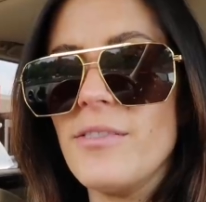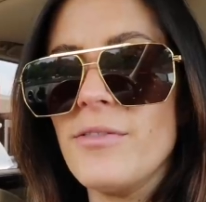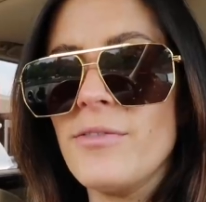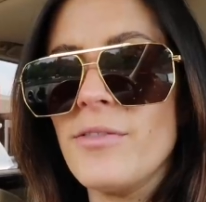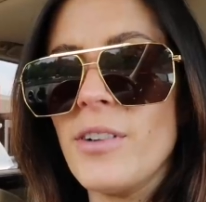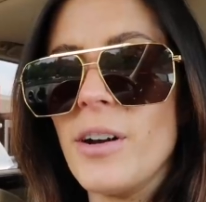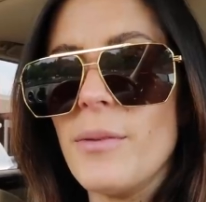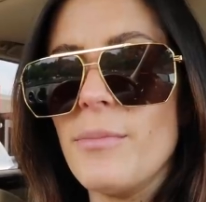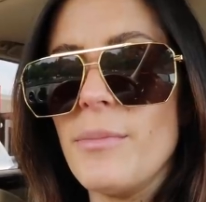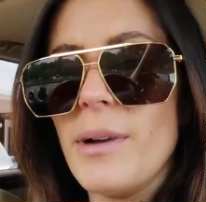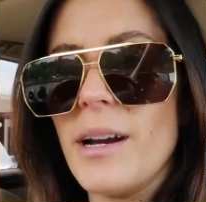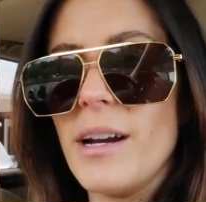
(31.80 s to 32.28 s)

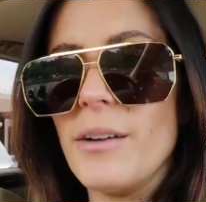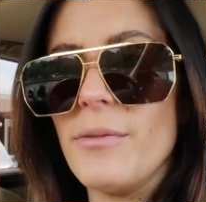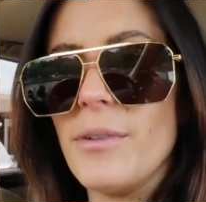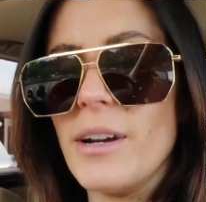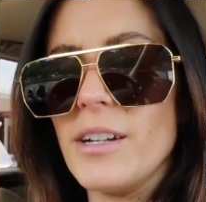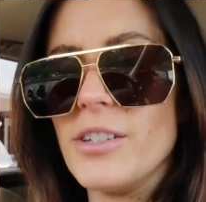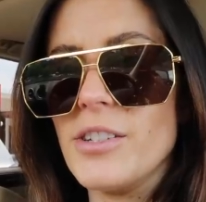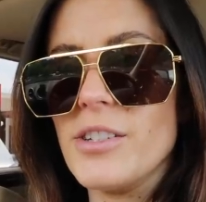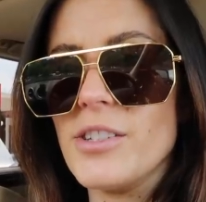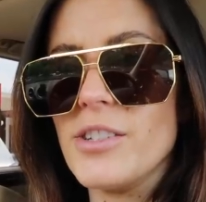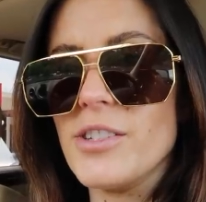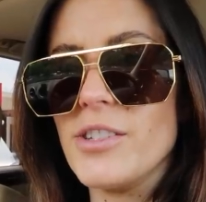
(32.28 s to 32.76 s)
from my
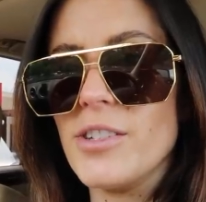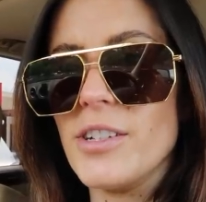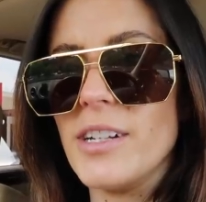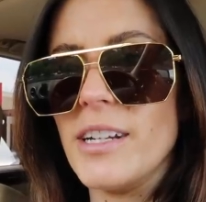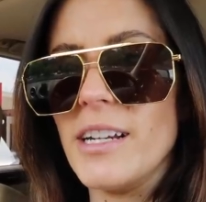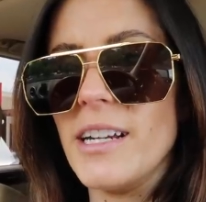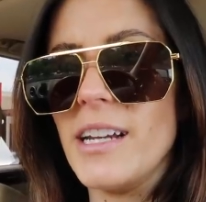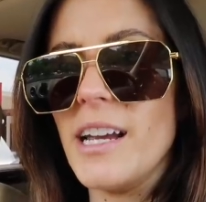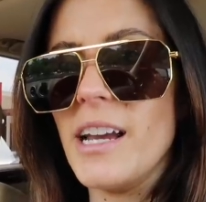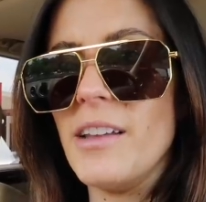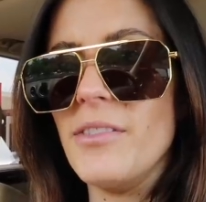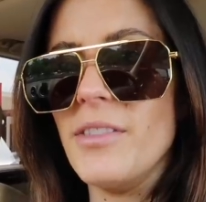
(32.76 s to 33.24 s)

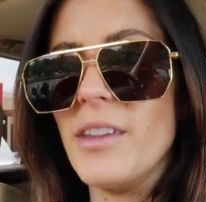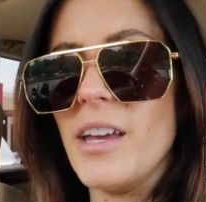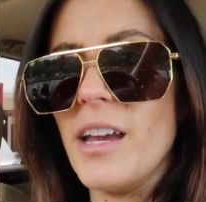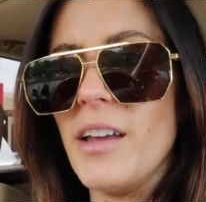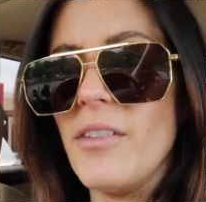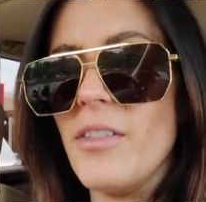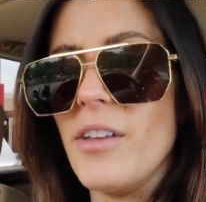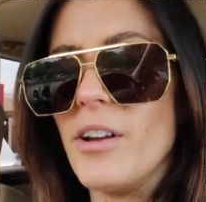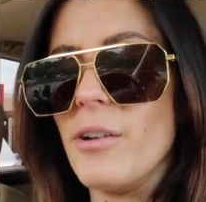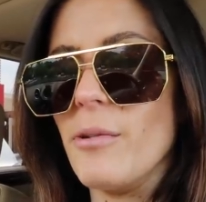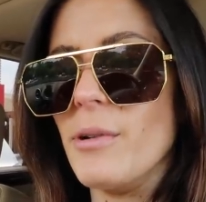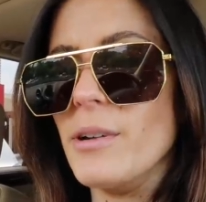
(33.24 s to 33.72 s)
registry. And
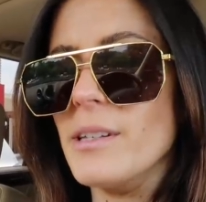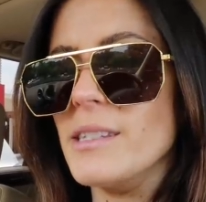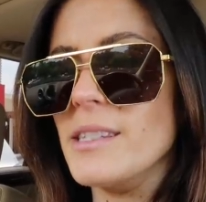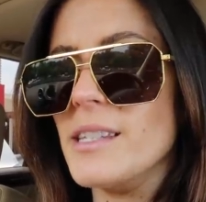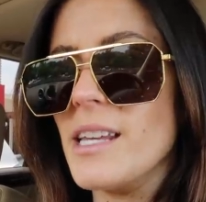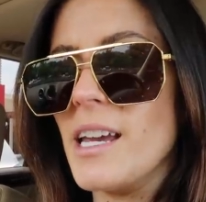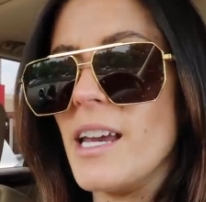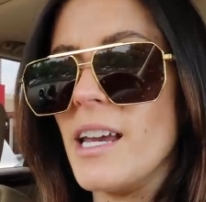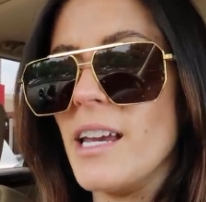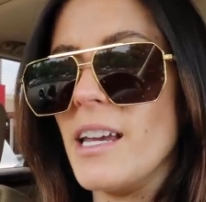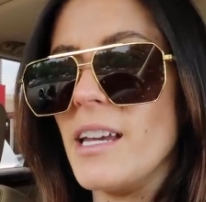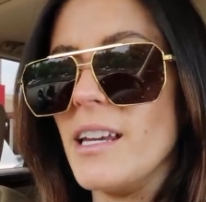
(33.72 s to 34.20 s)
then there was
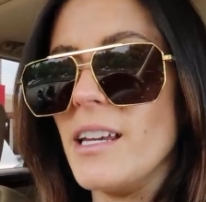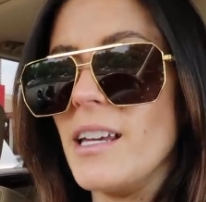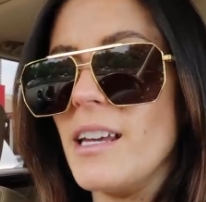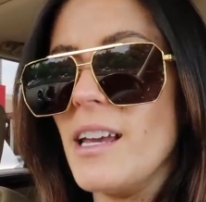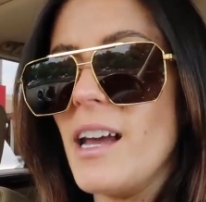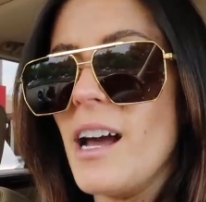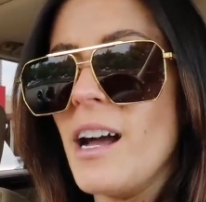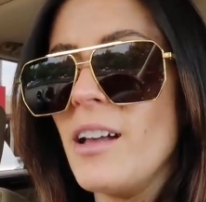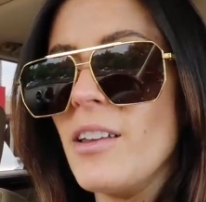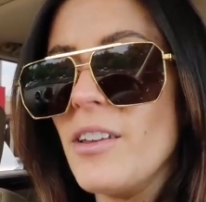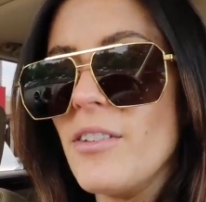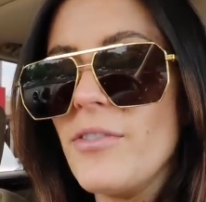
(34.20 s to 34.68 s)
a
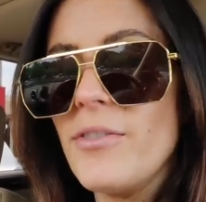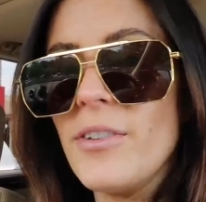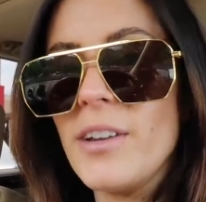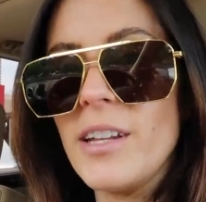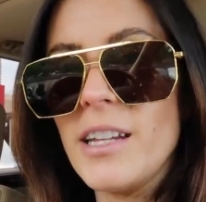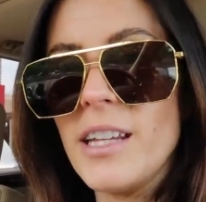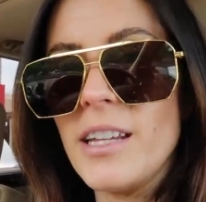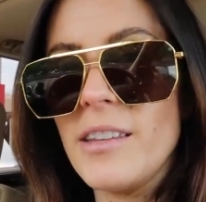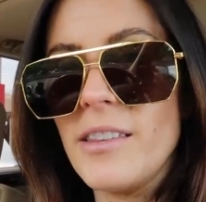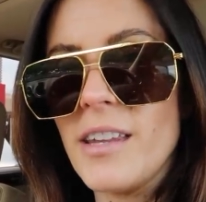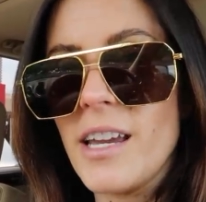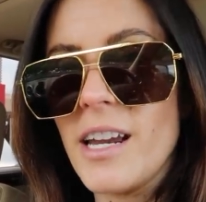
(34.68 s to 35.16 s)

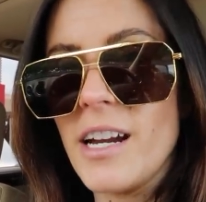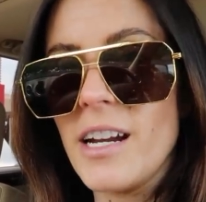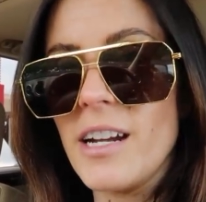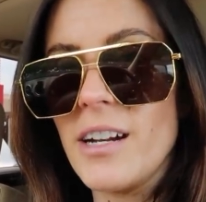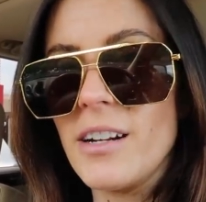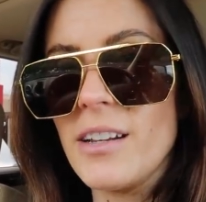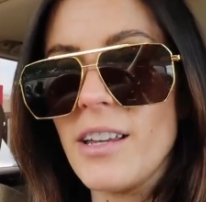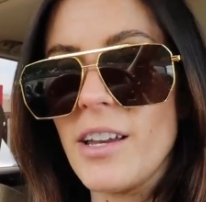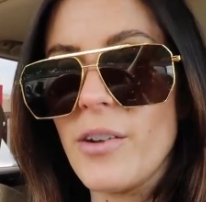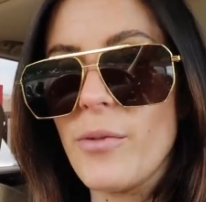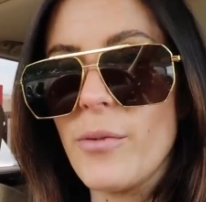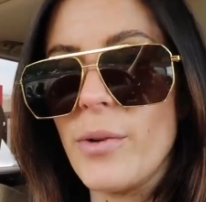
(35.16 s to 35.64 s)
elephant in
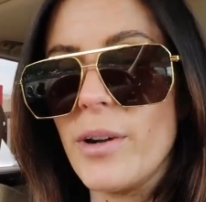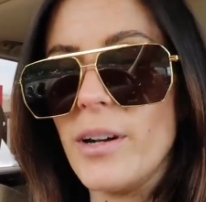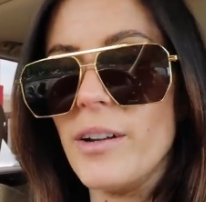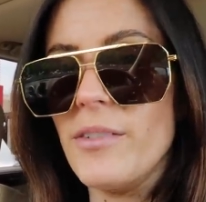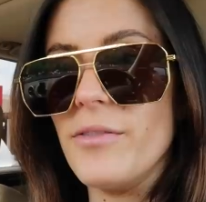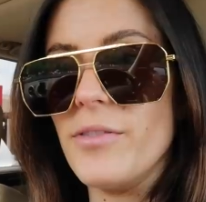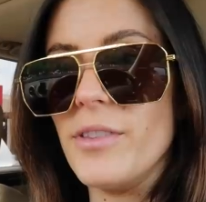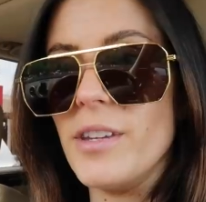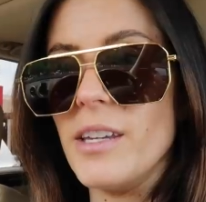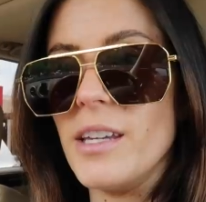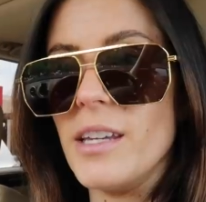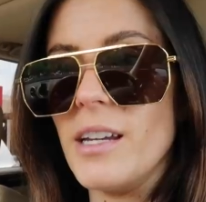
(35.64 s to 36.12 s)
there, like one
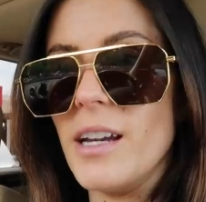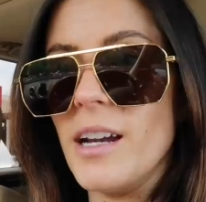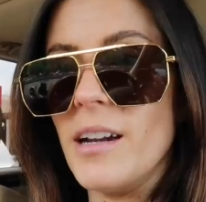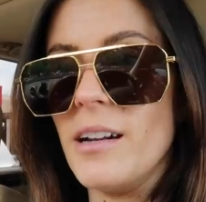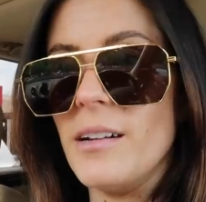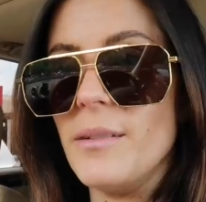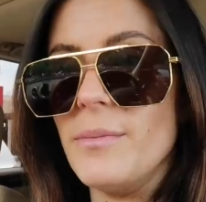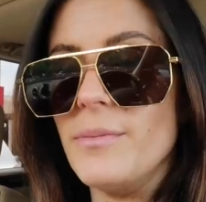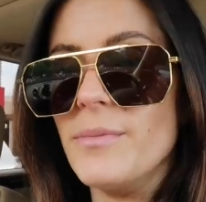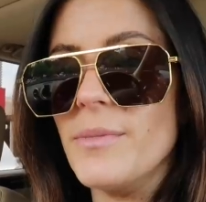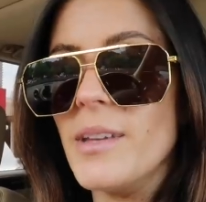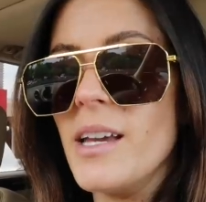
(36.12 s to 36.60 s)
of the
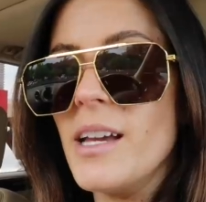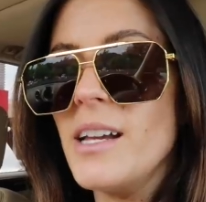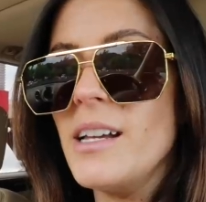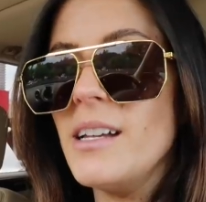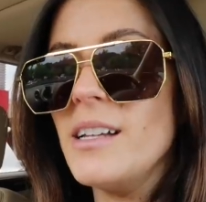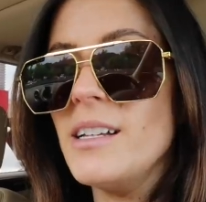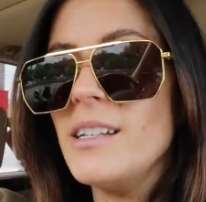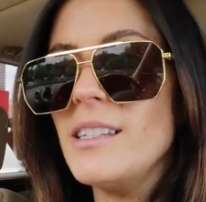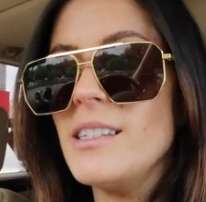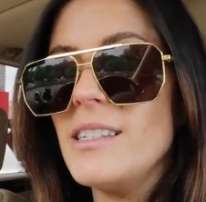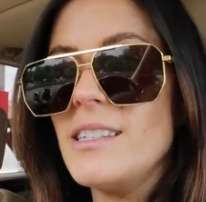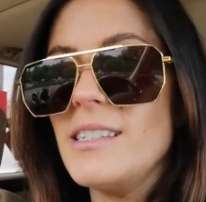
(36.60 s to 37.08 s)
um,
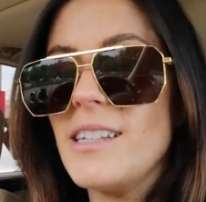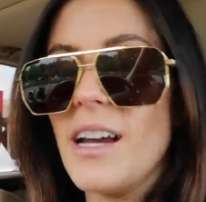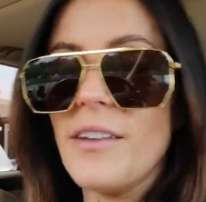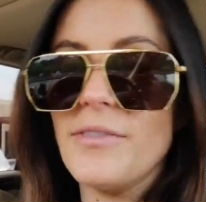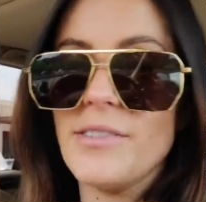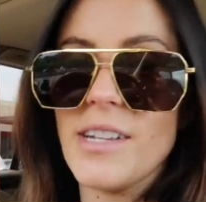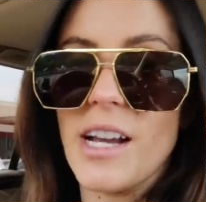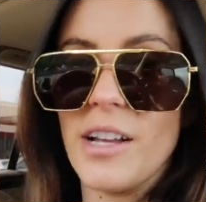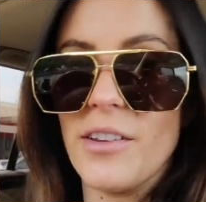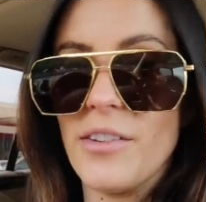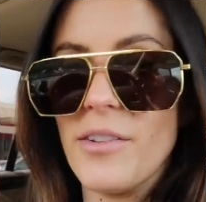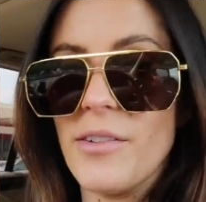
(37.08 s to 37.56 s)

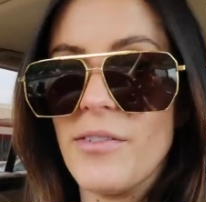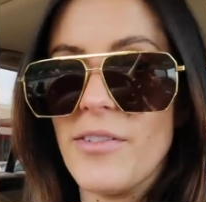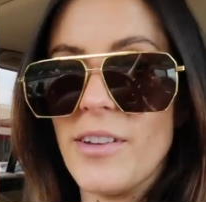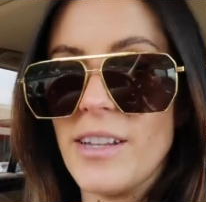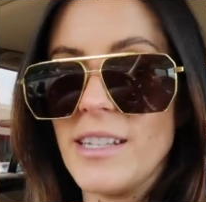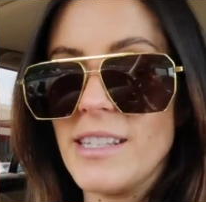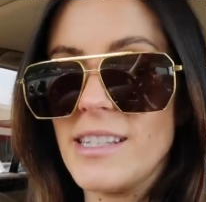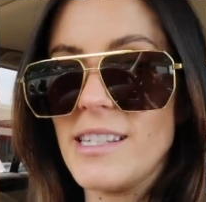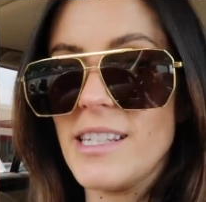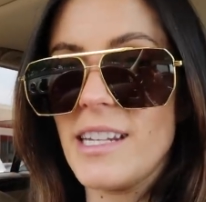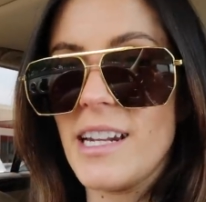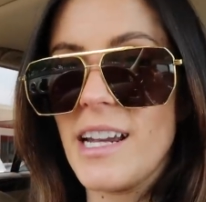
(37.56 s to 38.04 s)
stuffed
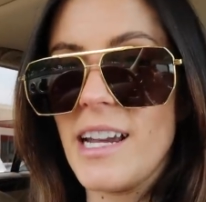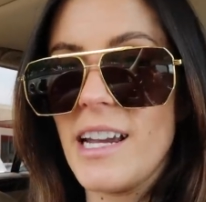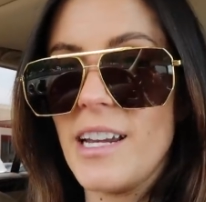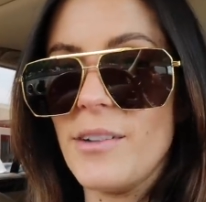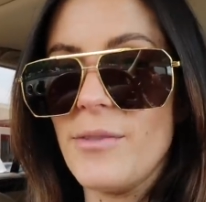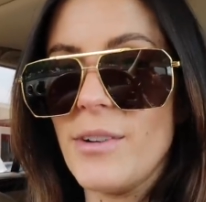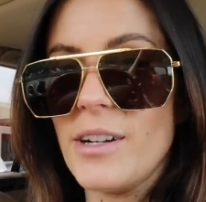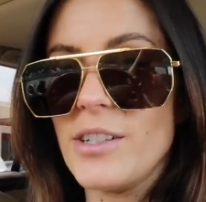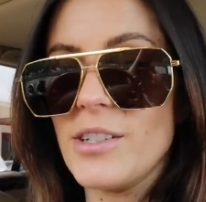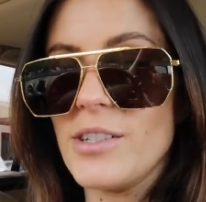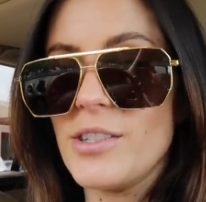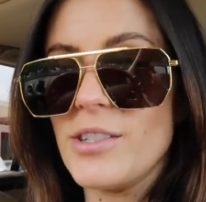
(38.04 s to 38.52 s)
elephants that I
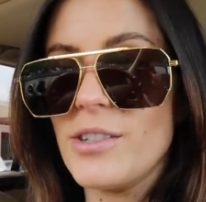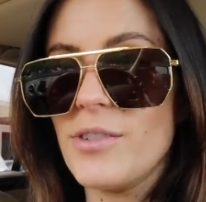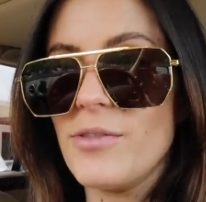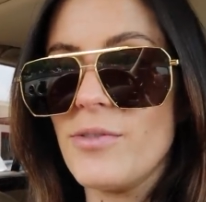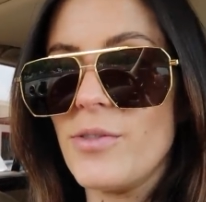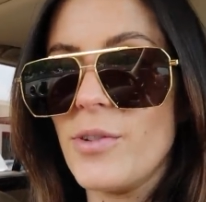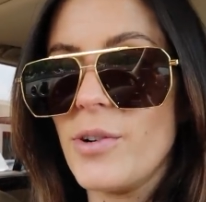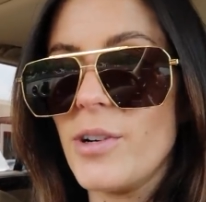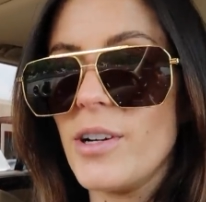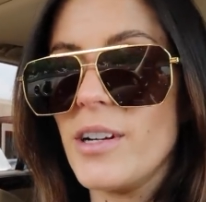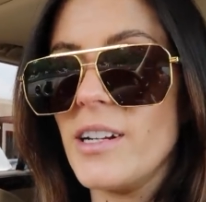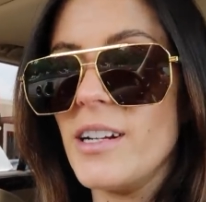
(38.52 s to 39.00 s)
had registered
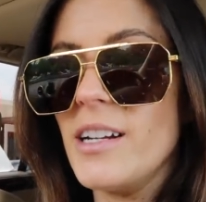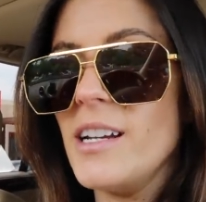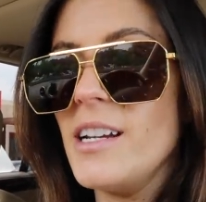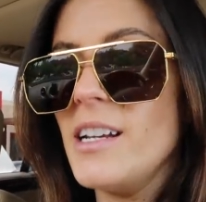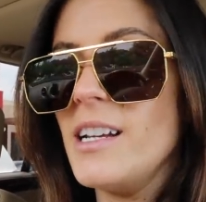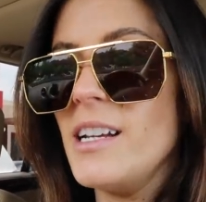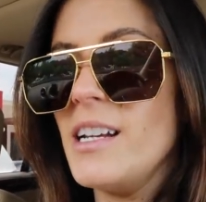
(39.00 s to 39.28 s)
for.